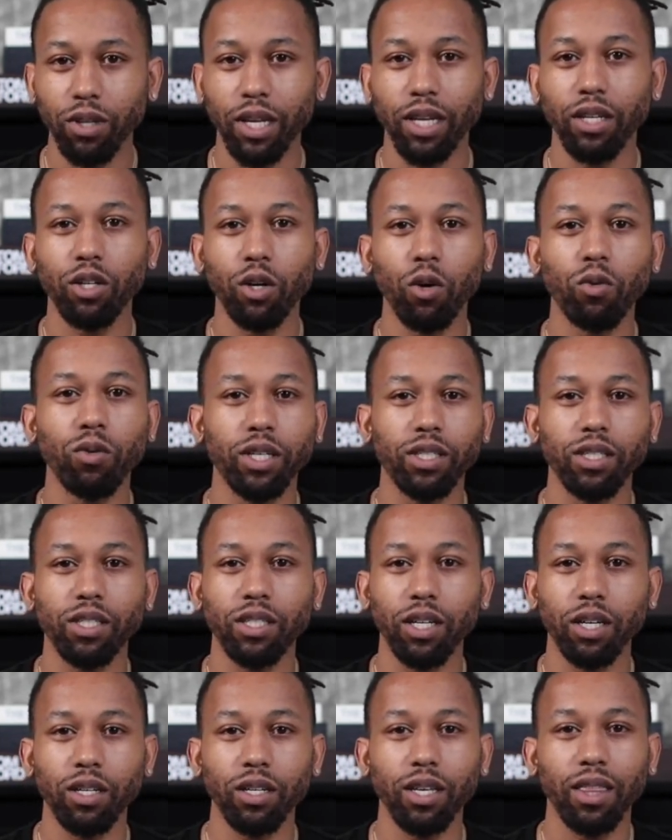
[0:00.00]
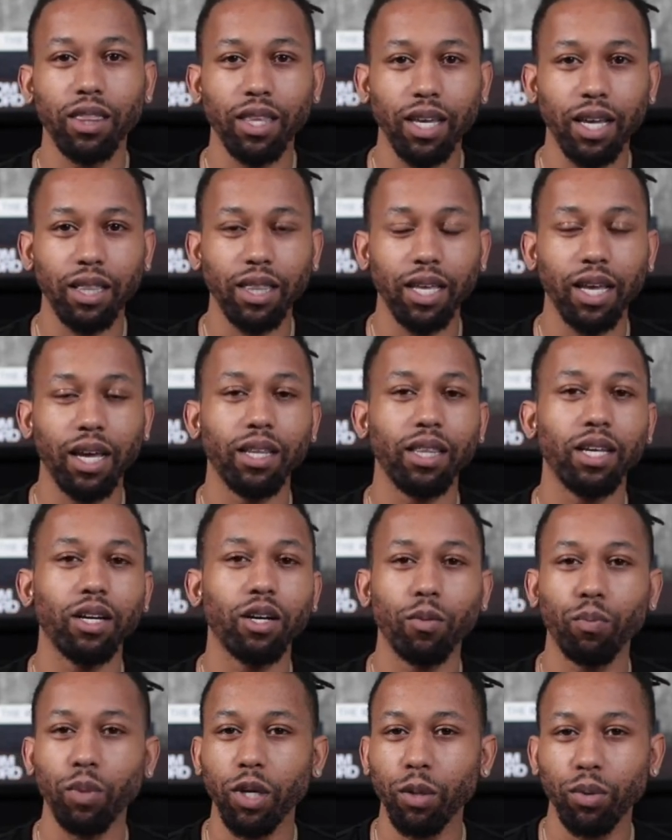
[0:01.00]
They don't necessarily think that there
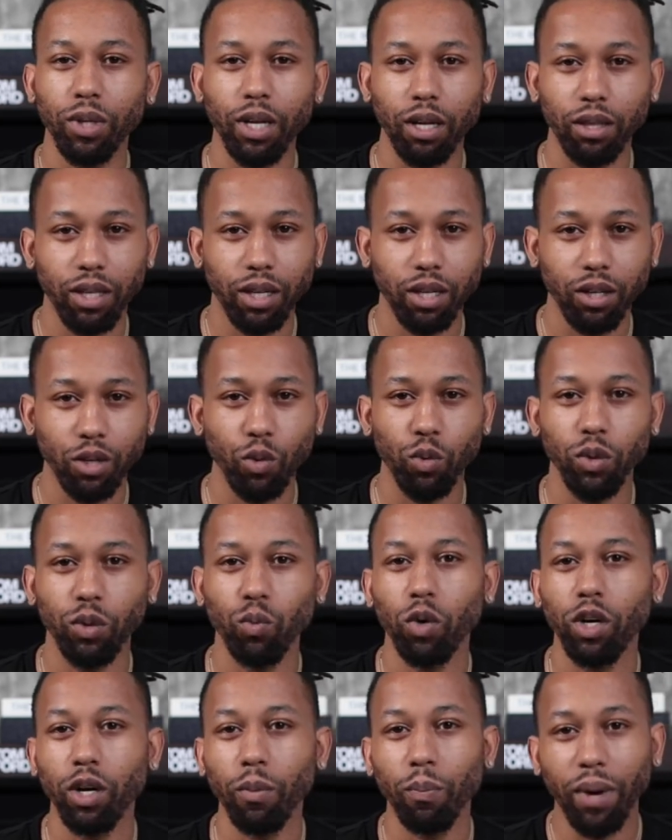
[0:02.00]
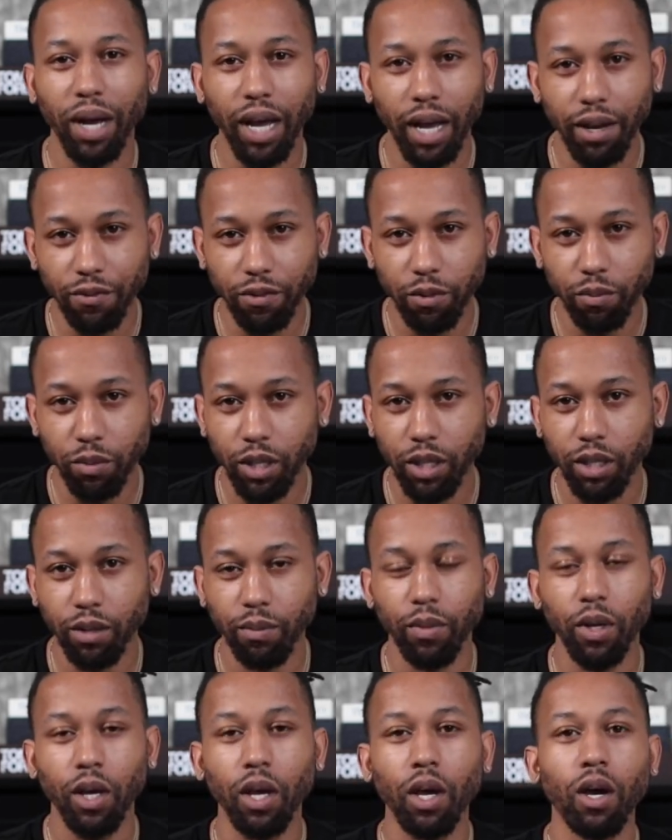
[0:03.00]
are people out there who would want to buy from
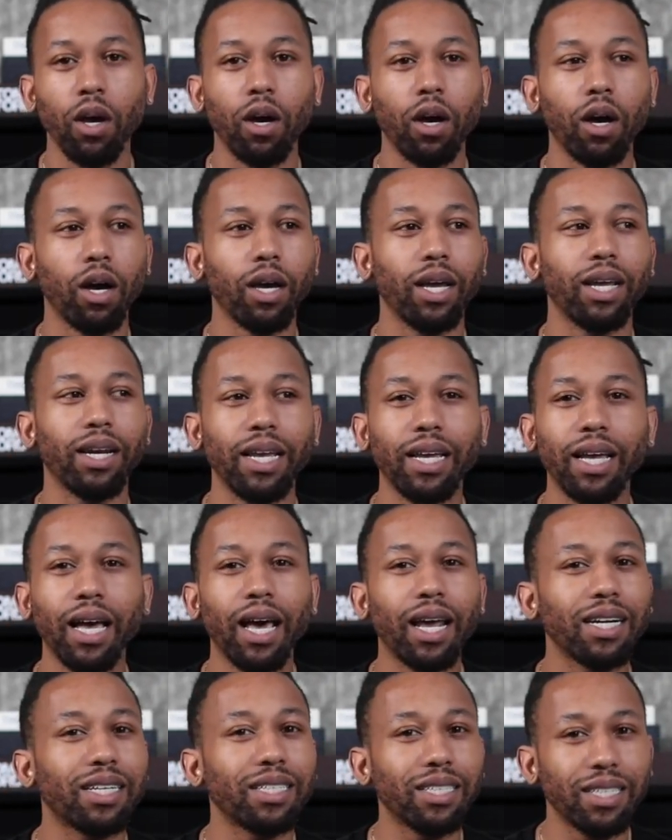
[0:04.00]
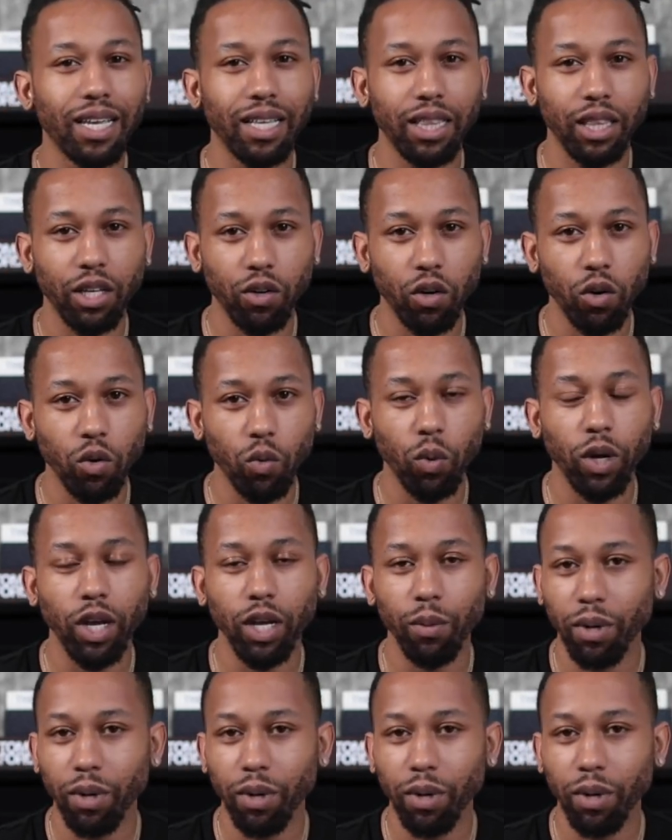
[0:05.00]
them, and they kind of just get in their own way.